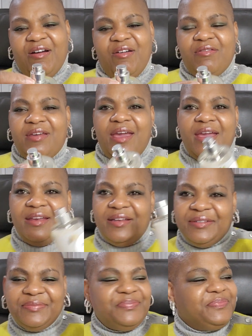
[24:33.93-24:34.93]

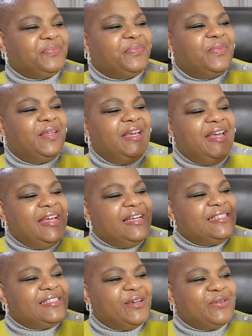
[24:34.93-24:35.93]
Okay.
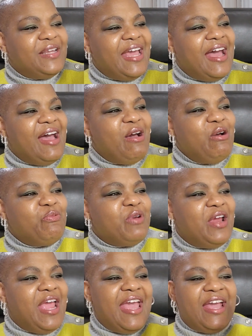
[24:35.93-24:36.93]
So now
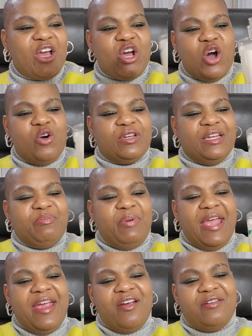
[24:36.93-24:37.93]
we're at Golden
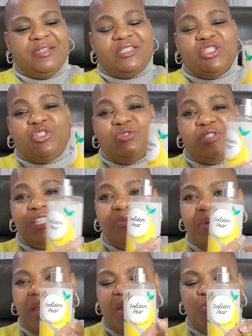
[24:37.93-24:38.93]
Pear. This is Juicy
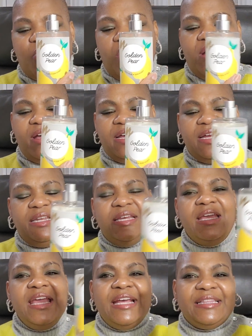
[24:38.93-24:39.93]
Pear Raw
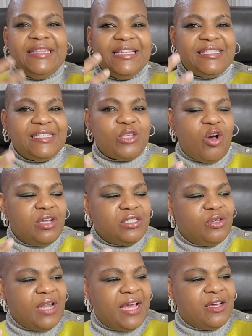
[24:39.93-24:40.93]
Honey. This is
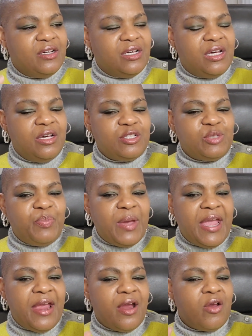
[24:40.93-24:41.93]
also like a cooked
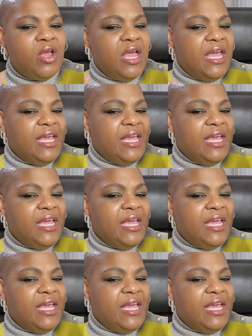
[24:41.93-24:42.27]
pear.